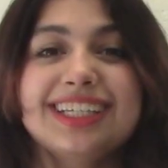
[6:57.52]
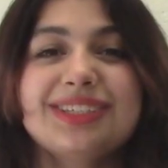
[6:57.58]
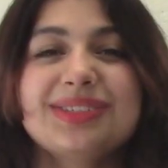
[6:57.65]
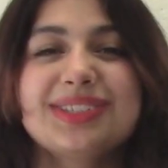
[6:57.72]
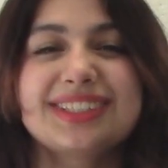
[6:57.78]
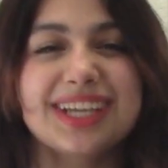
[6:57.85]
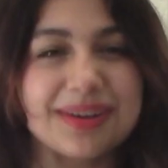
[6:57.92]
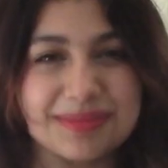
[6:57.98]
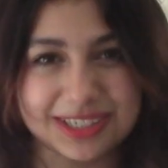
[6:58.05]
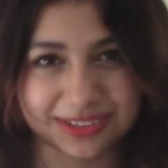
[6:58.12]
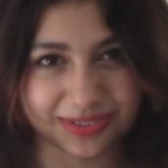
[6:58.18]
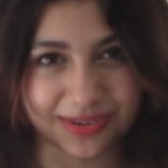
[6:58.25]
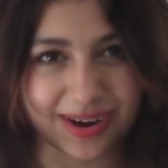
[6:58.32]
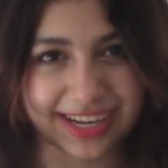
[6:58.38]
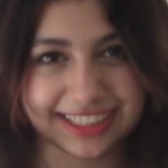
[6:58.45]
you so much for
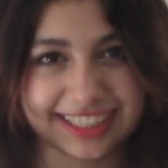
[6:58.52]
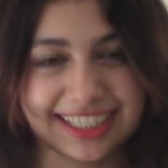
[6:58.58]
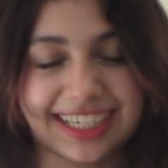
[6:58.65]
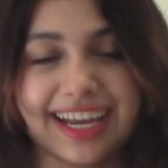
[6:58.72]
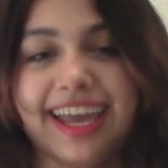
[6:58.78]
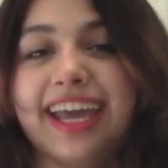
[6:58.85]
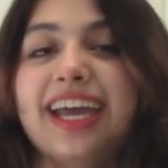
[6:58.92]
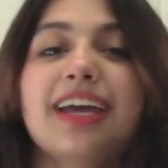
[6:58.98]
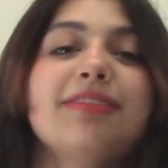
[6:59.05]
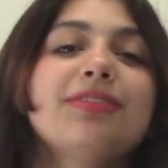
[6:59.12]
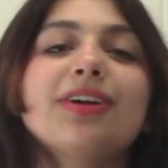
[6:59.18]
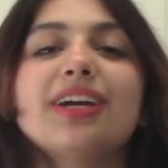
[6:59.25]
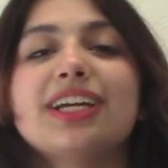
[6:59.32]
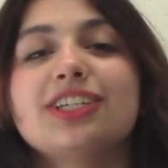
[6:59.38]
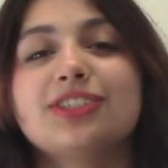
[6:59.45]
watching. If you're
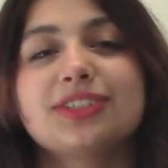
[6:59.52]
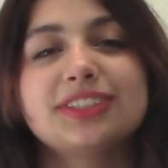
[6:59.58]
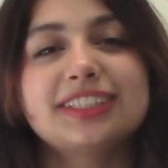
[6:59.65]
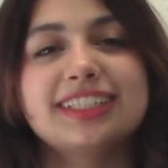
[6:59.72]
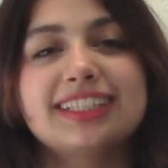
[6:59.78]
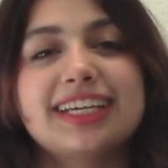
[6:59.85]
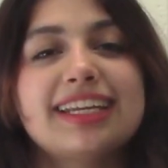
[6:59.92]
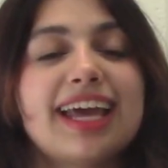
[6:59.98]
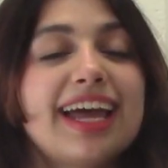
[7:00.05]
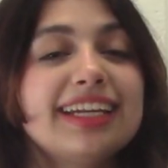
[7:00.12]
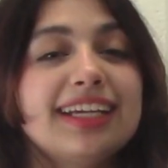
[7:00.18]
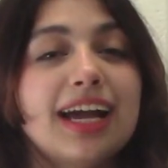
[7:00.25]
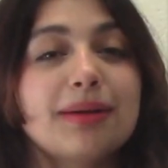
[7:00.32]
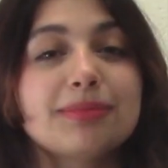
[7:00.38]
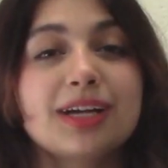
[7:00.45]
interested in any
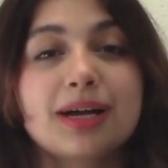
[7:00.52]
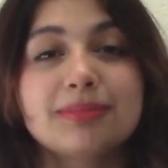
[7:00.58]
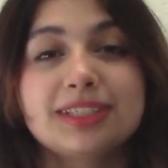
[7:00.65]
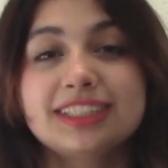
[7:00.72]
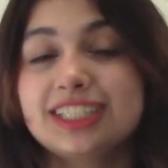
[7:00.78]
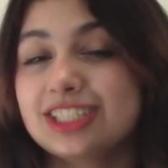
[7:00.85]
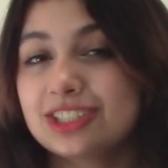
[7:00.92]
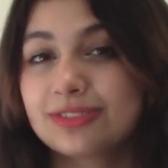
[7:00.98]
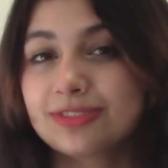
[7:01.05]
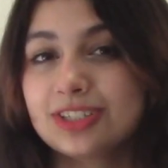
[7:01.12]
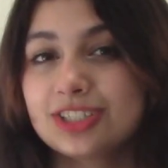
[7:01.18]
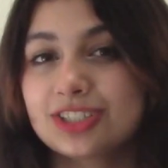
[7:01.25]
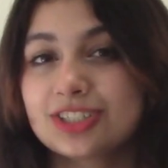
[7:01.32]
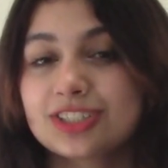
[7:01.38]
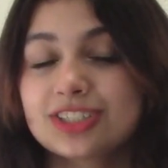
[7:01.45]
upcoming teacher
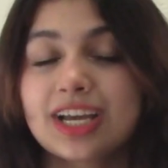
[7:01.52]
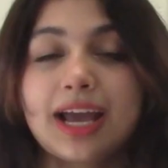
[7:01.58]
features,